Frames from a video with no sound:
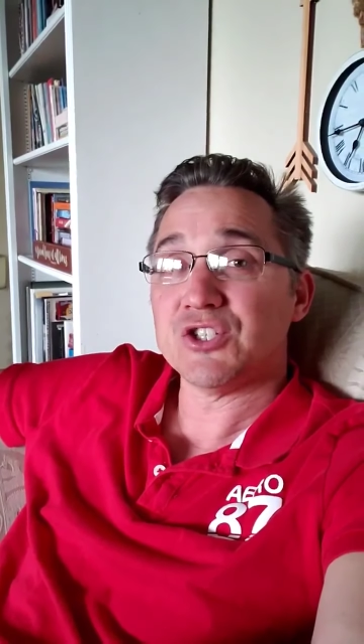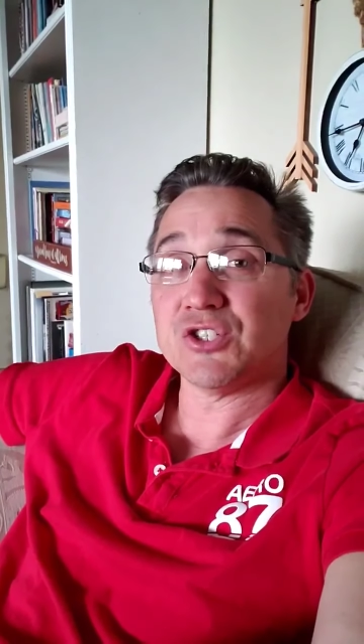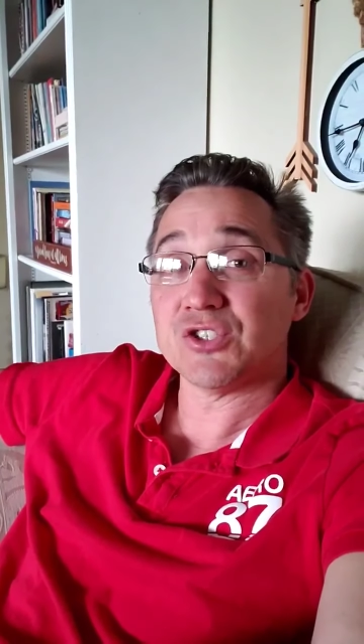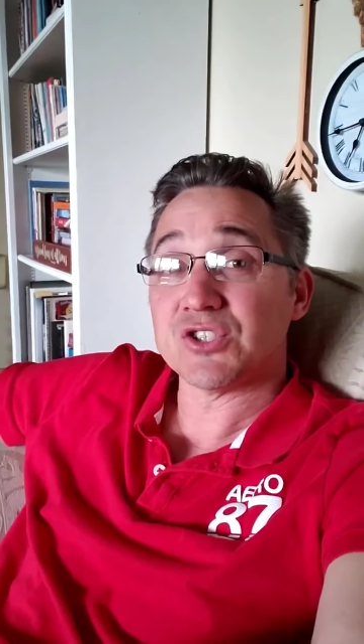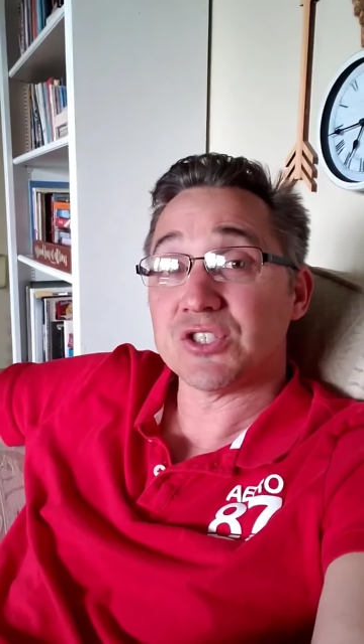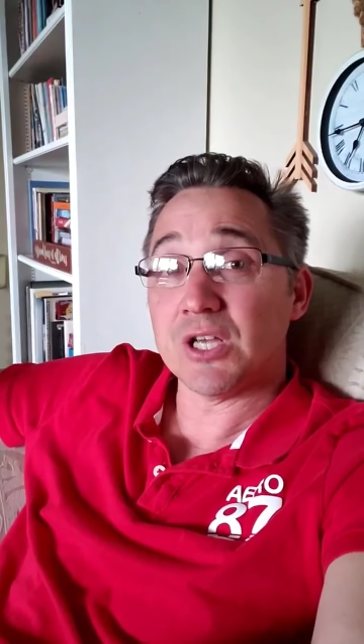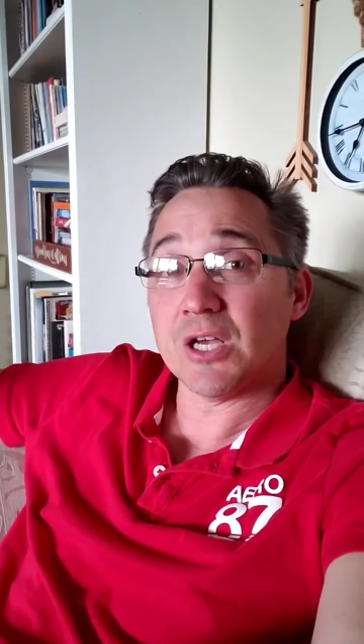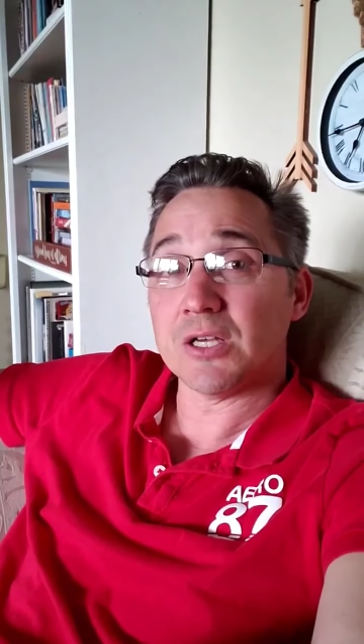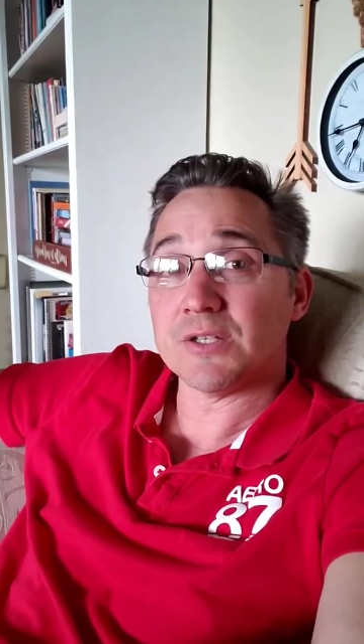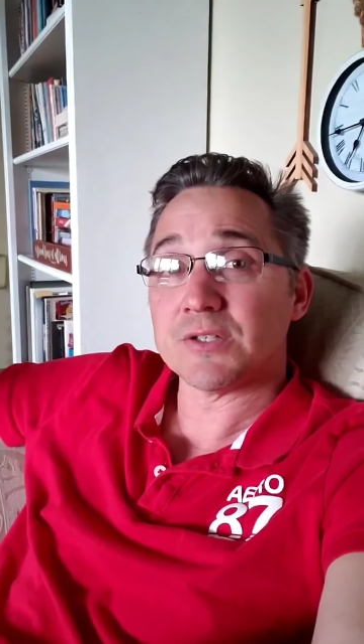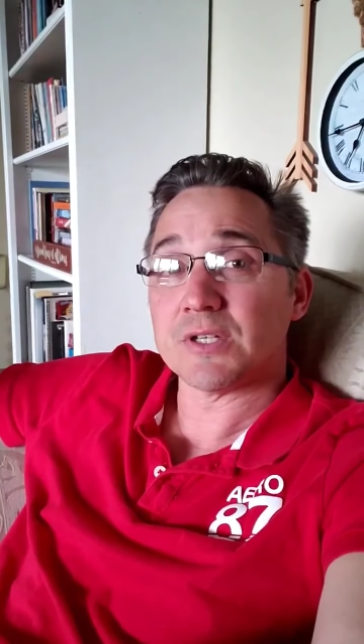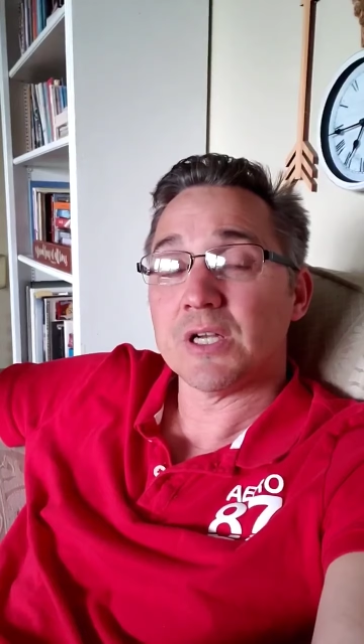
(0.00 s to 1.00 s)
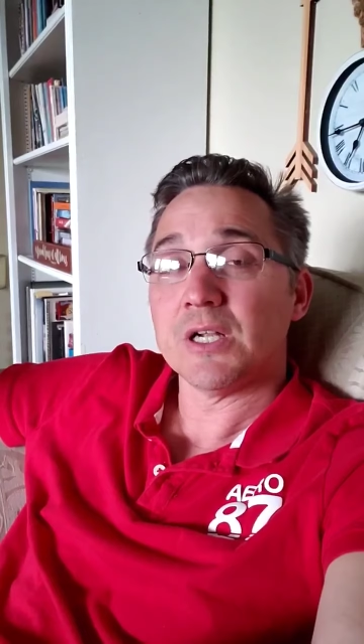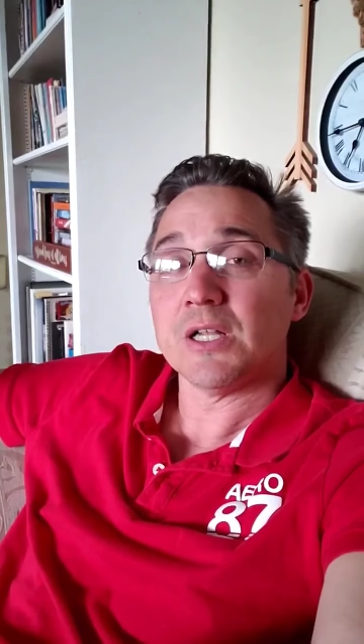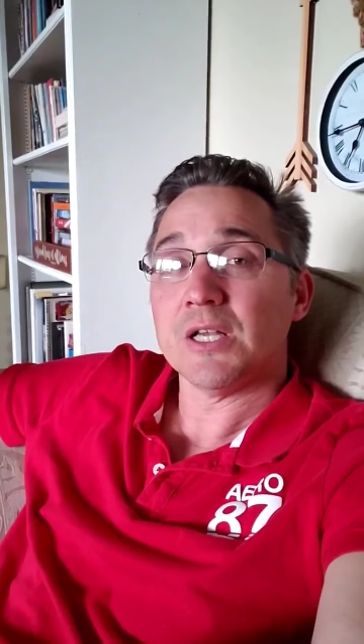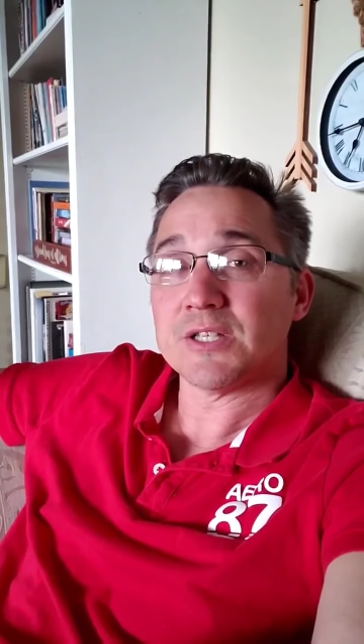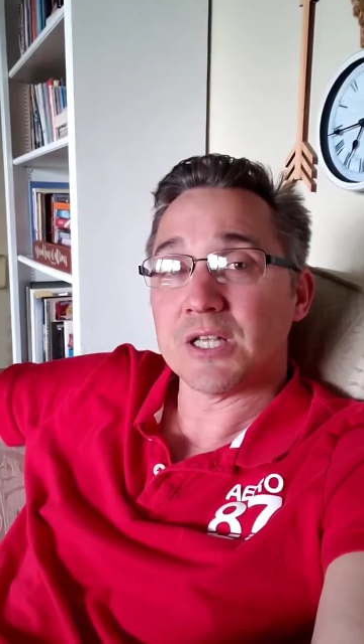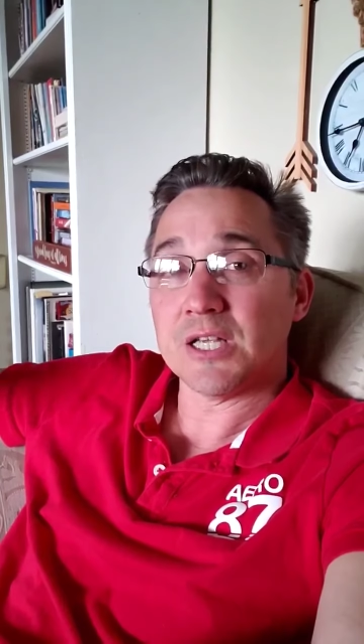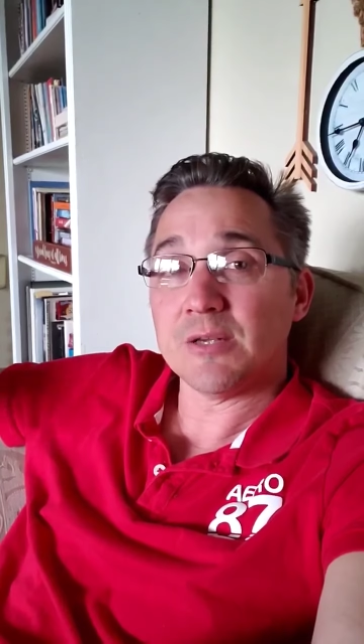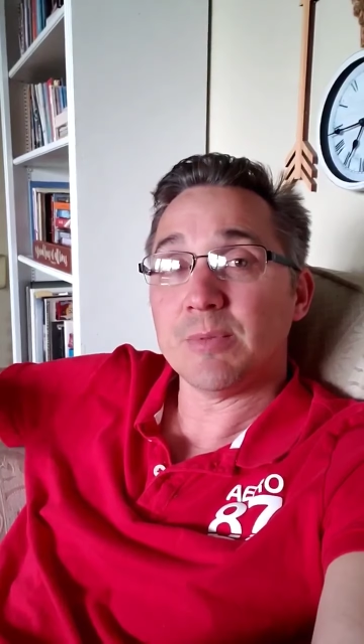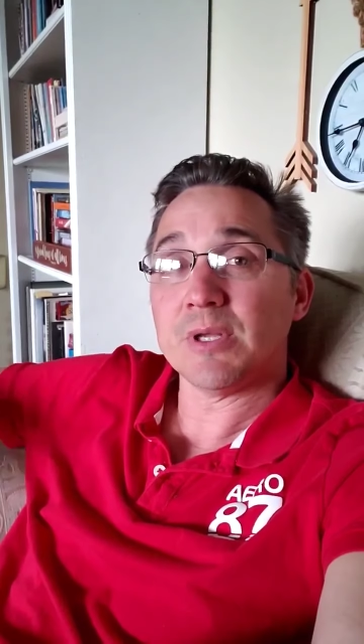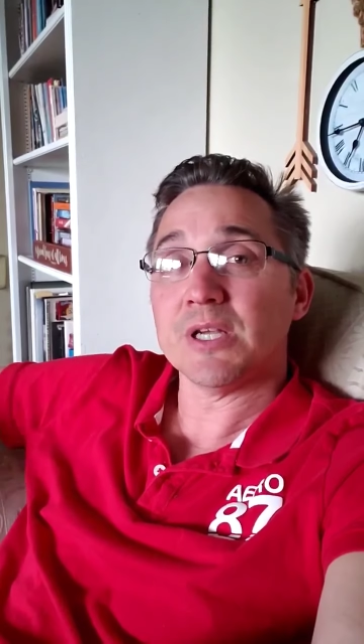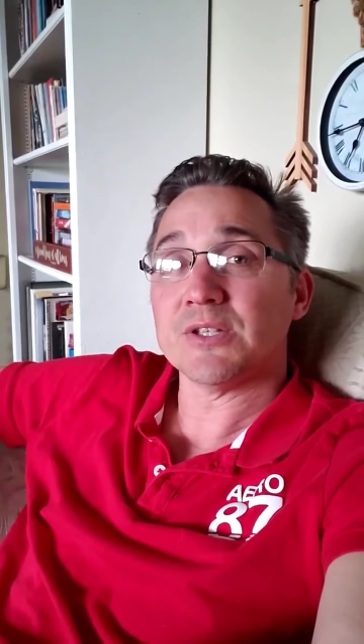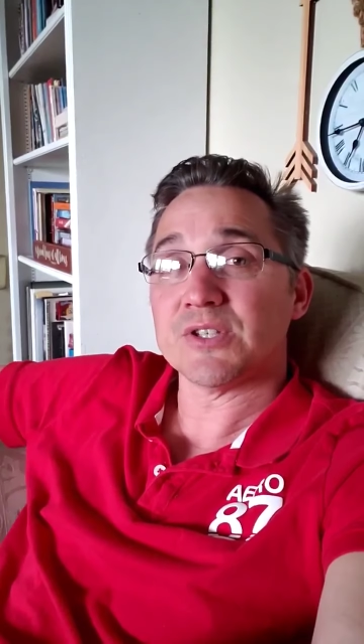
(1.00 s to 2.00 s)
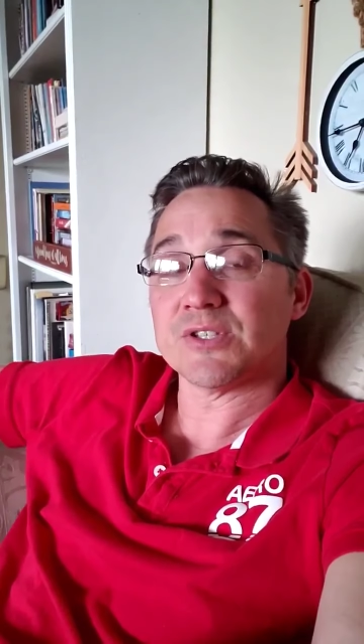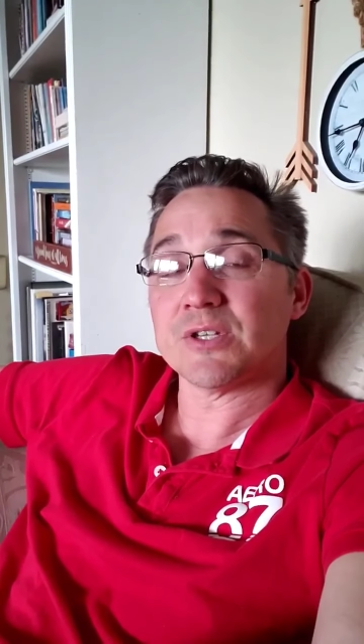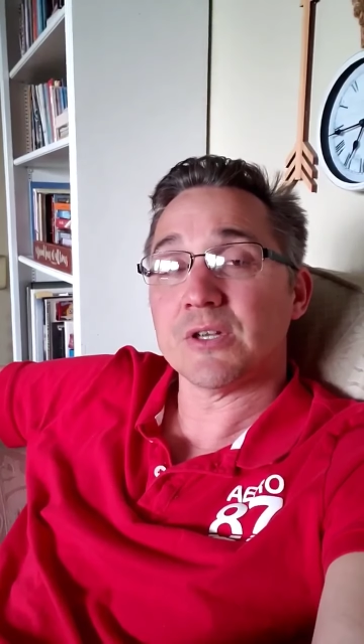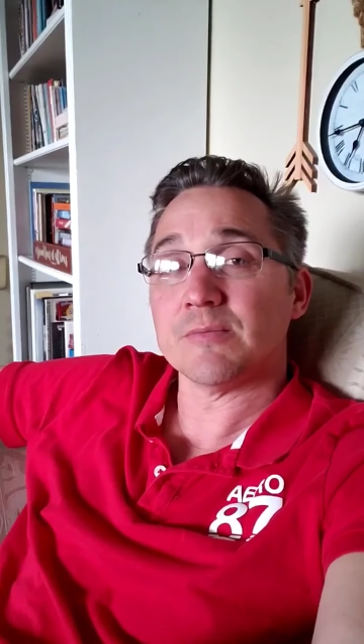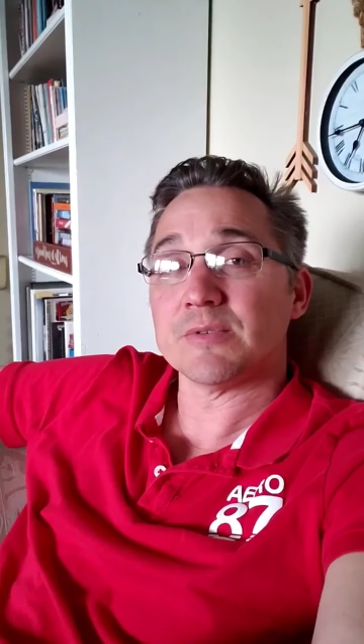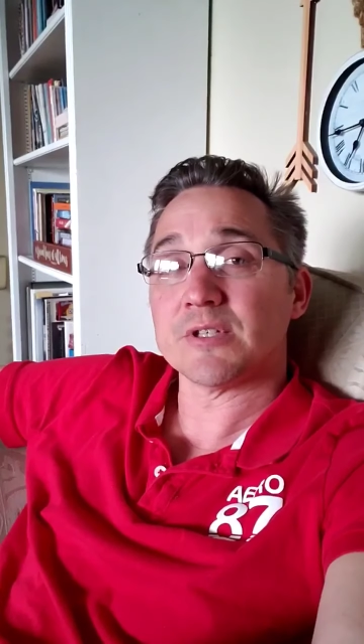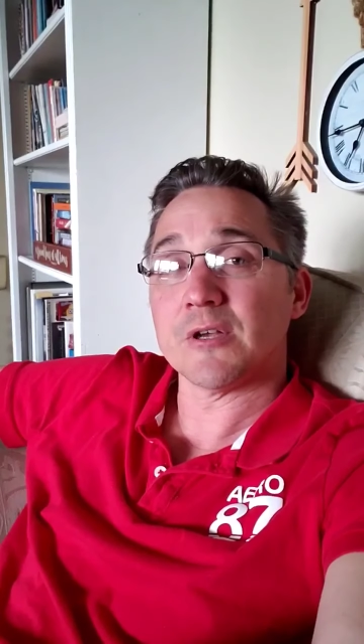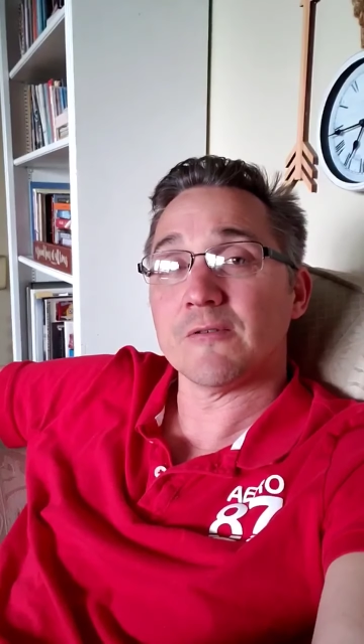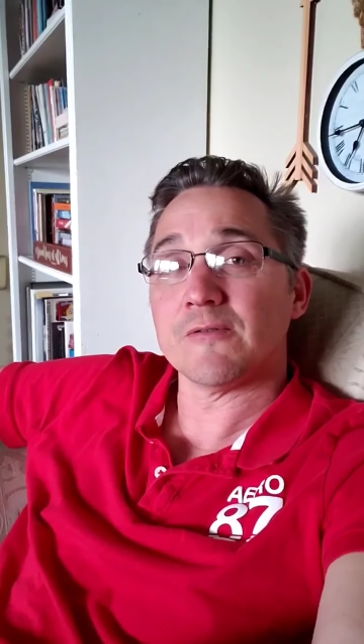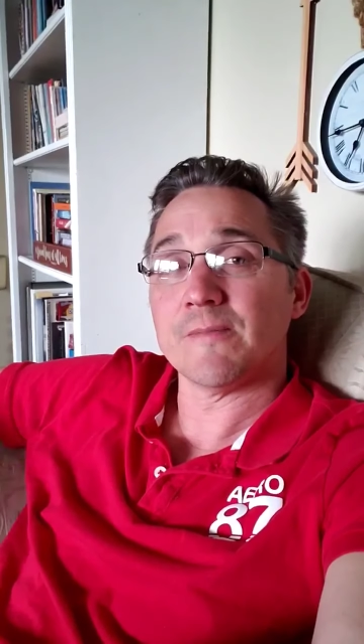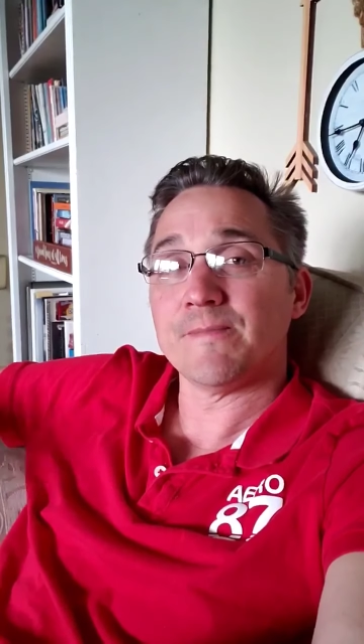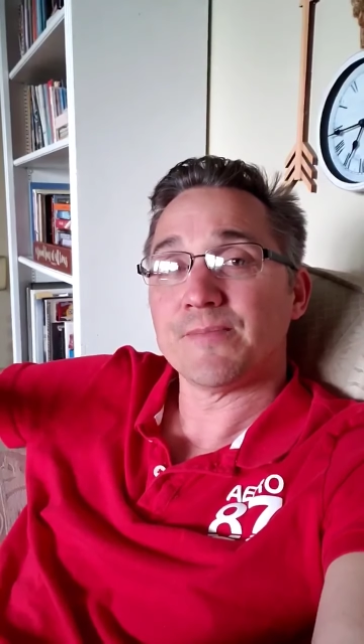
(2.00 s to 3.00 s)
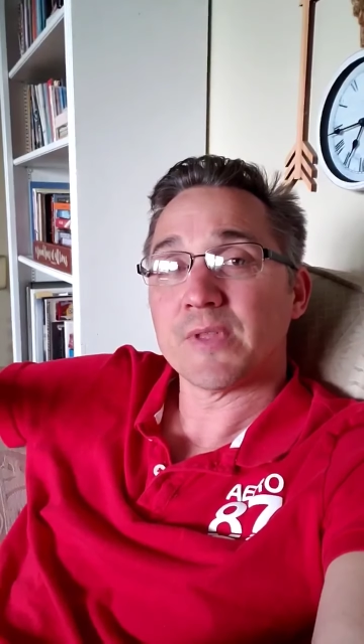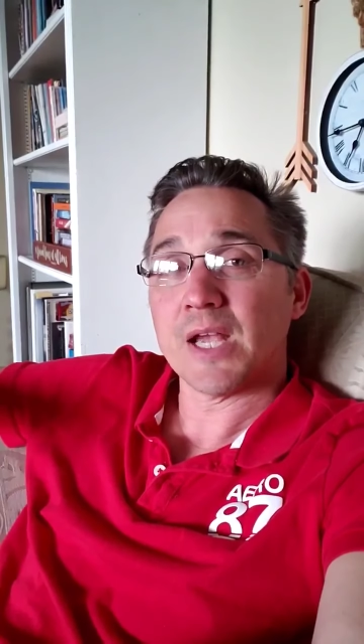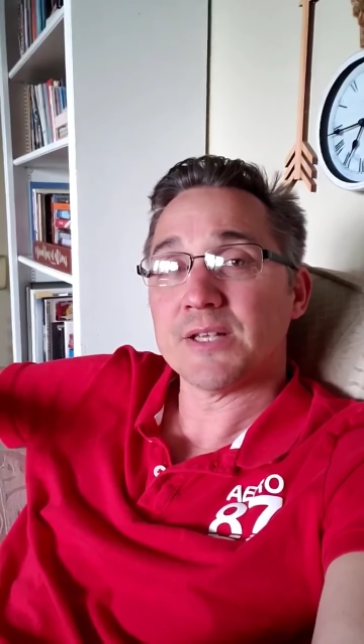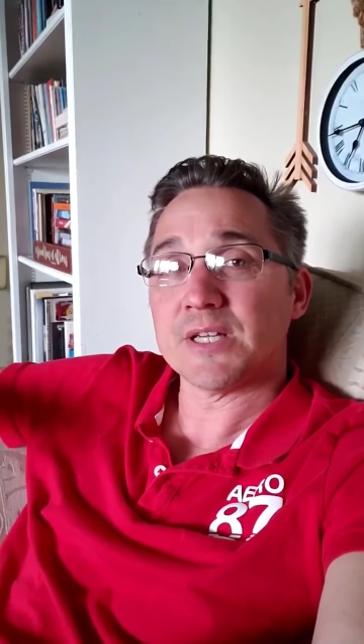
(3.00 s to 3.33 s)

that Jesus does is that he begins to see himself